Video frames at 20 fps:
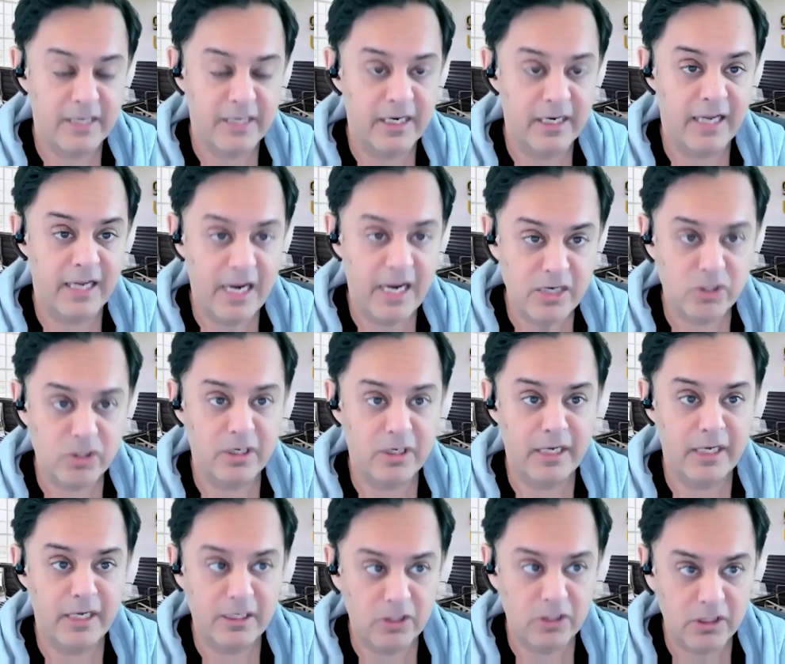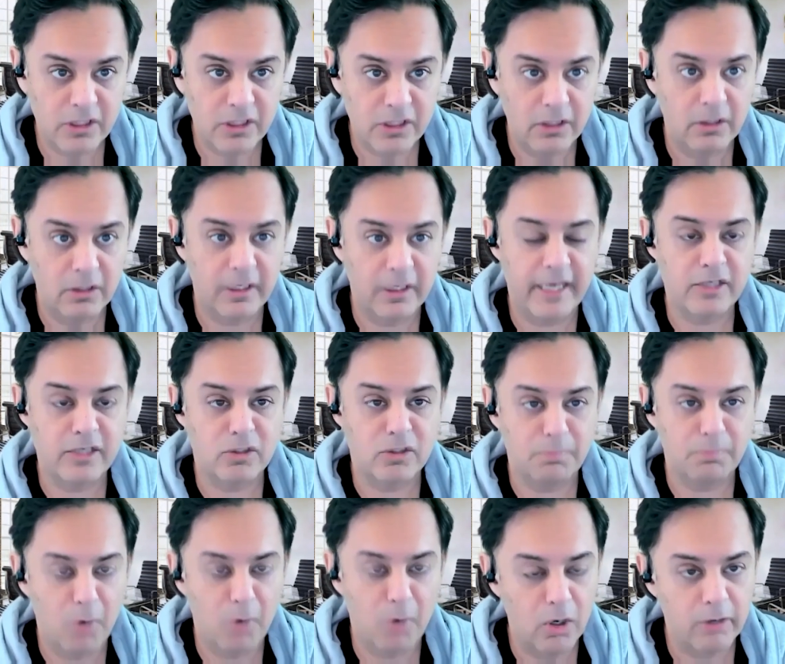syndication is still a
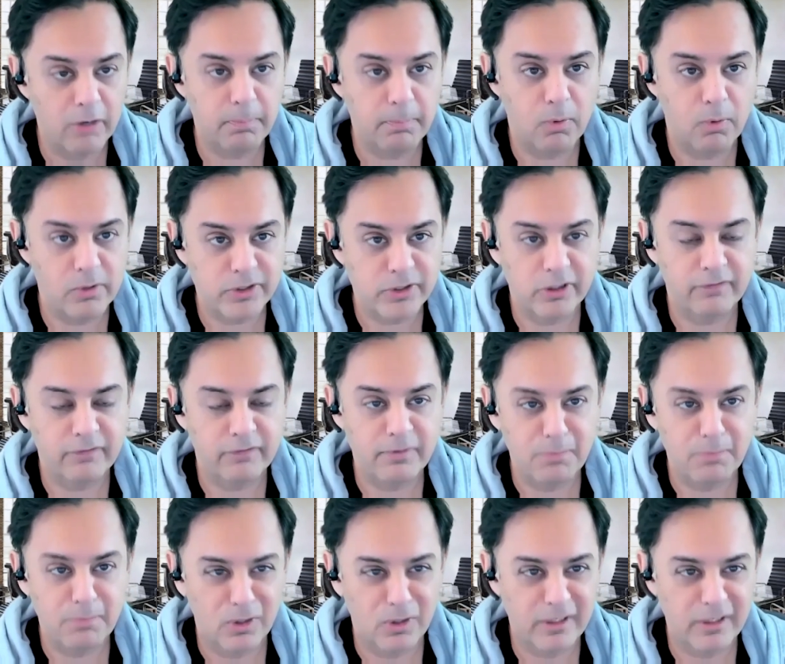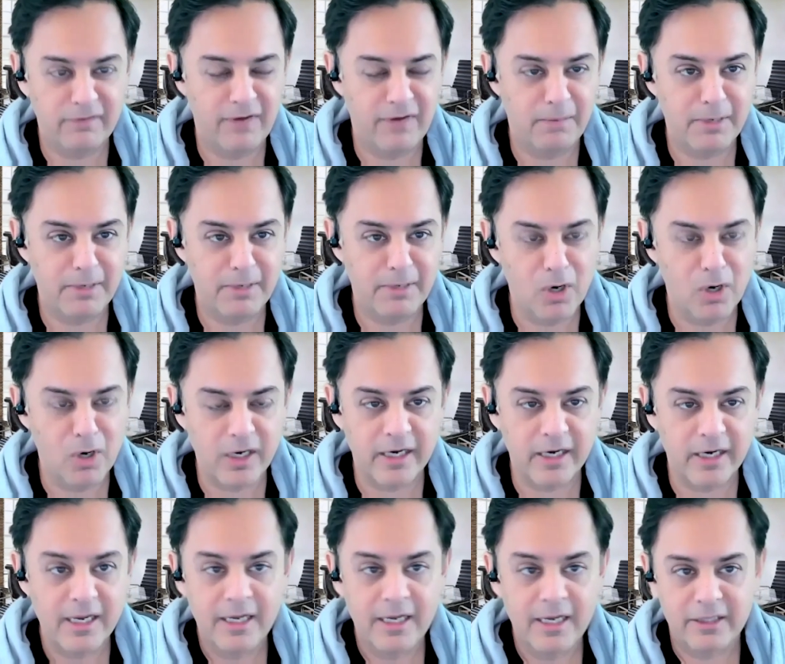smaller portion of the multifamily
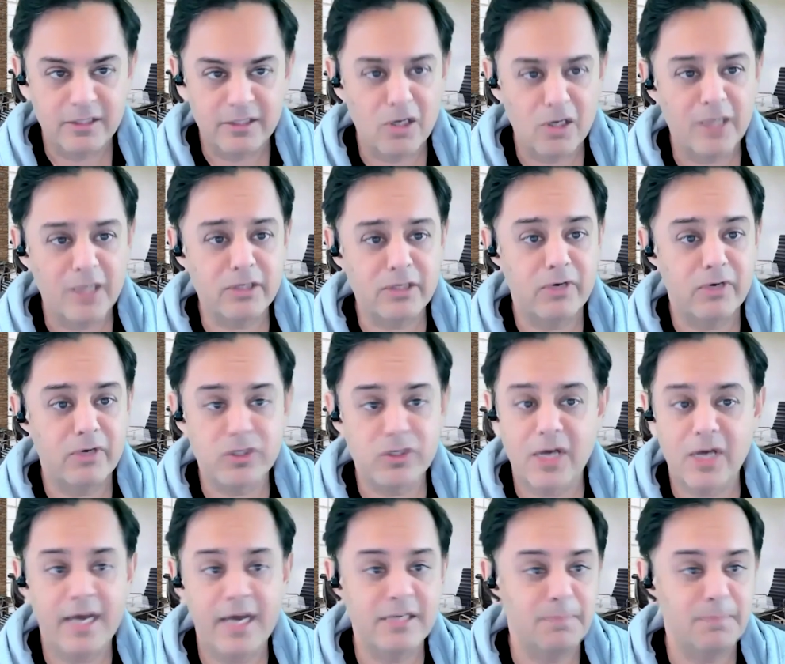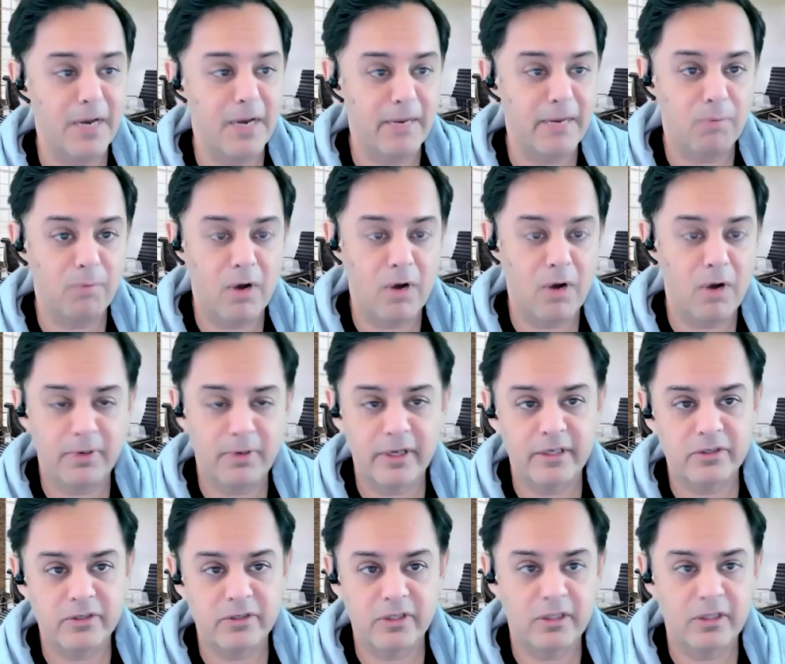market. There's lots of rich guys buying
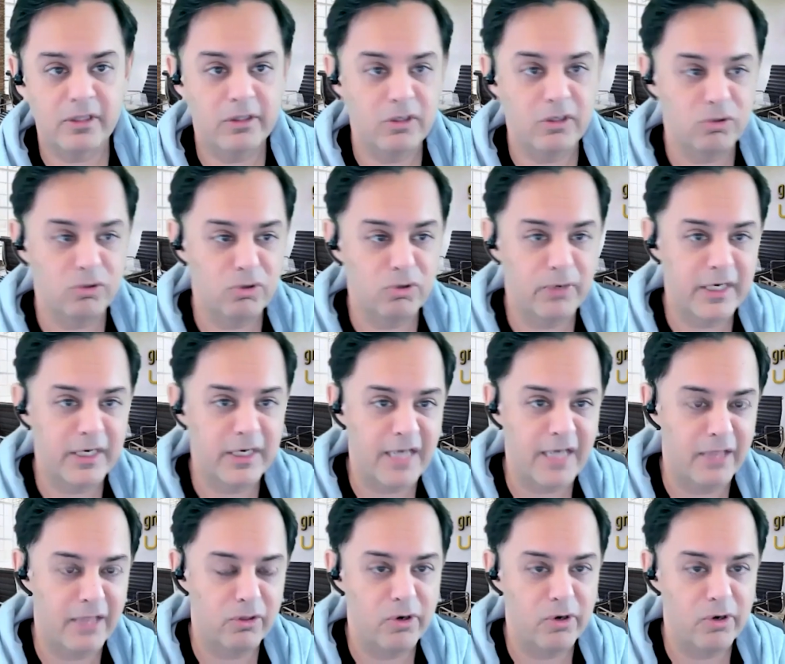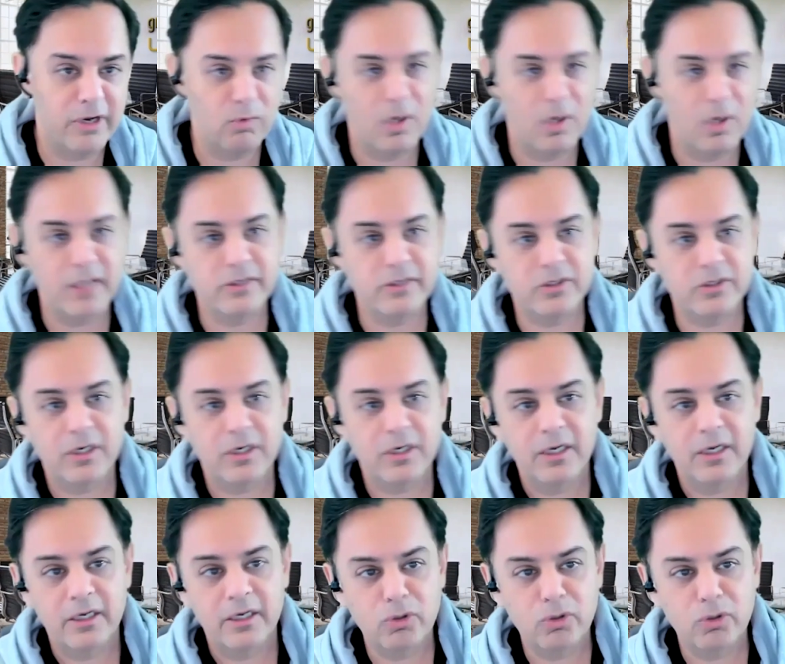properties, doing 1031s,
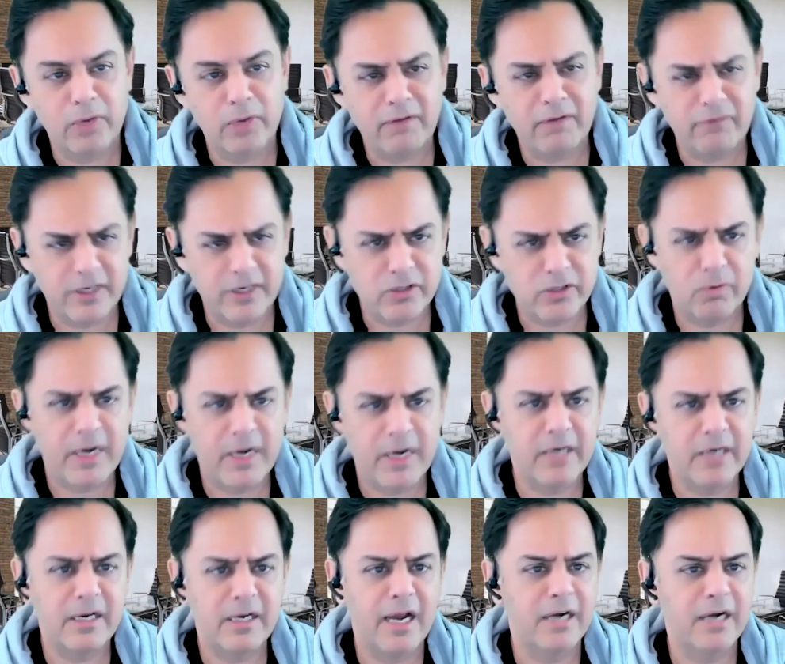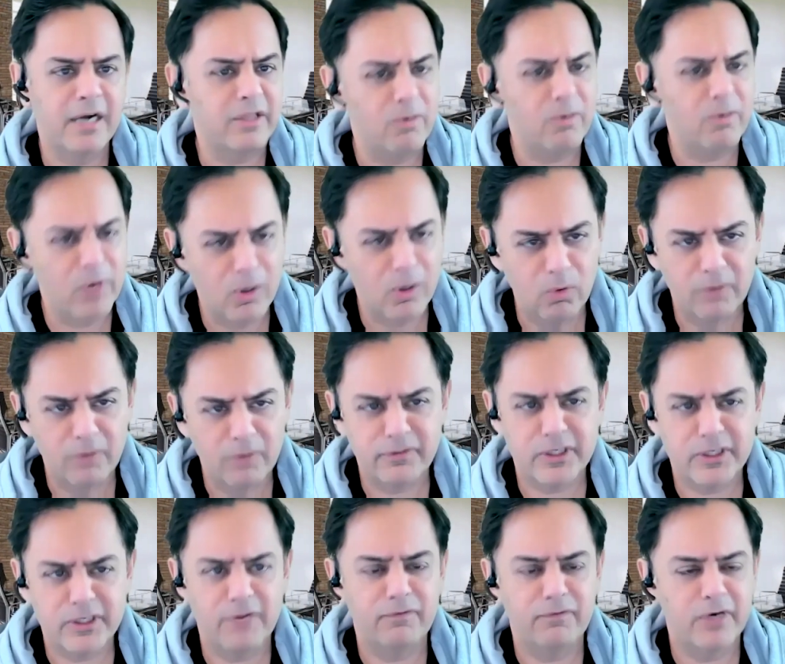doing fixed rate debt. They want to hold
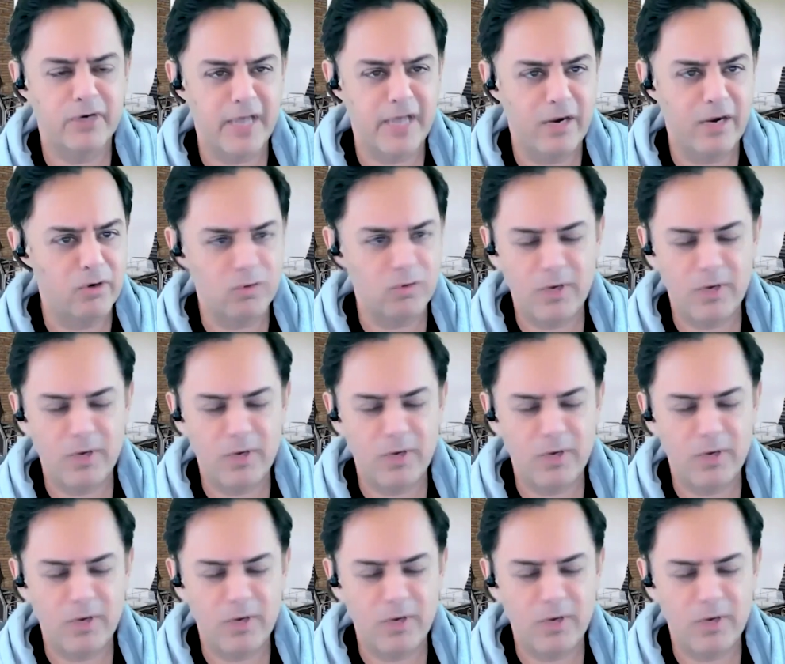stuff for 10 Wow, I